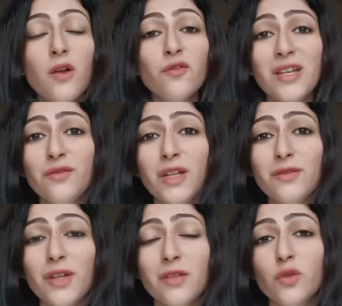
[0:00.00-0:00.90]

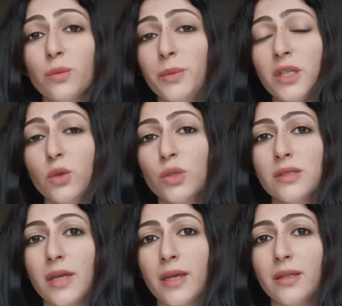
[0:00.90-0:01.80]
555 could be a good
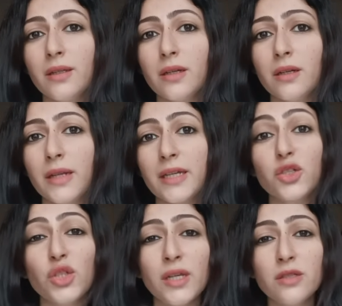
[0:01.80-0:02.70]
sign, like a
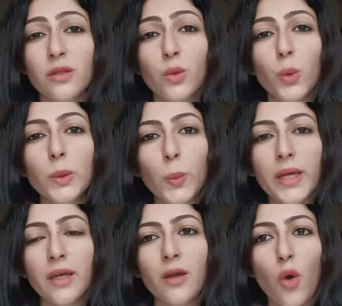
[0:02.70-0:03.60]
change in a good
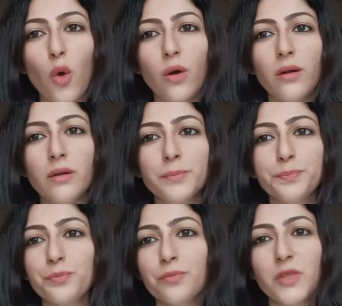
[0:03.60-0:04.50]
way, or,
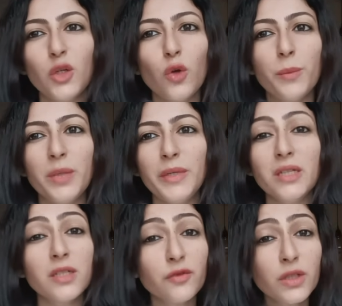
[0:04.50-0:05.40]
you know, maybe
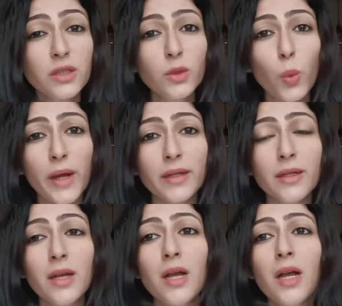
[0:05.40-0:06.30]
a difficult
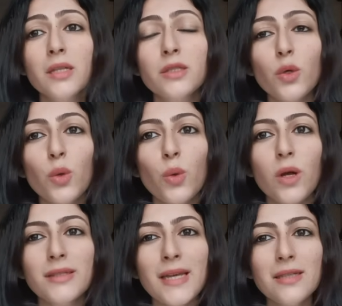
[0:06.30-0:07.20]
one.
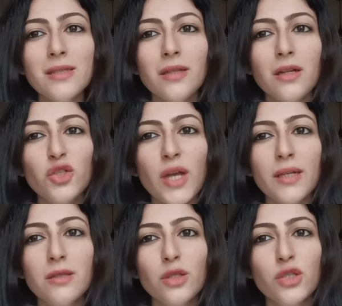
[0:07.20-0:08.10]
So yes, there are
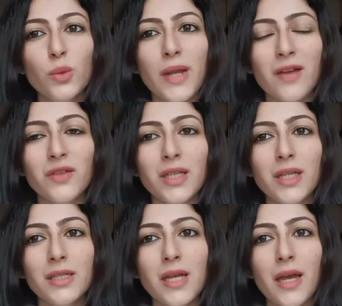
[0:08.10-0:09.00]
challenges to
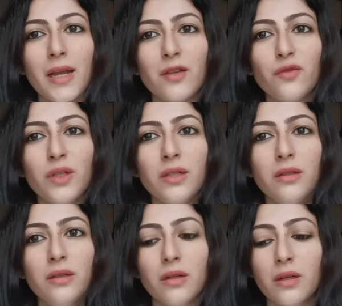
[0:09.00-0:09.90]
navigate, and I
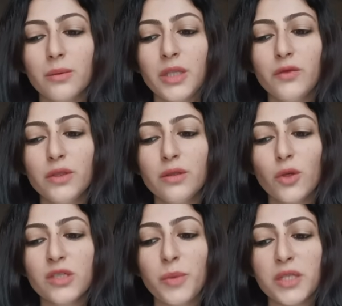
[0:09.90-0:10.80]
feel even
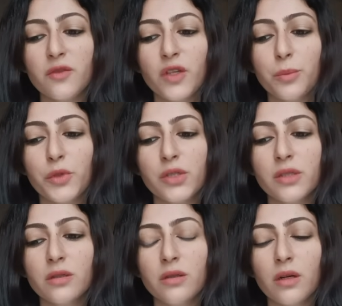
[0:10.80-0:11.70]
your specific
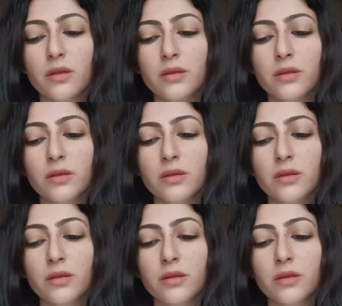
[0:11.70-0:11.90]
person,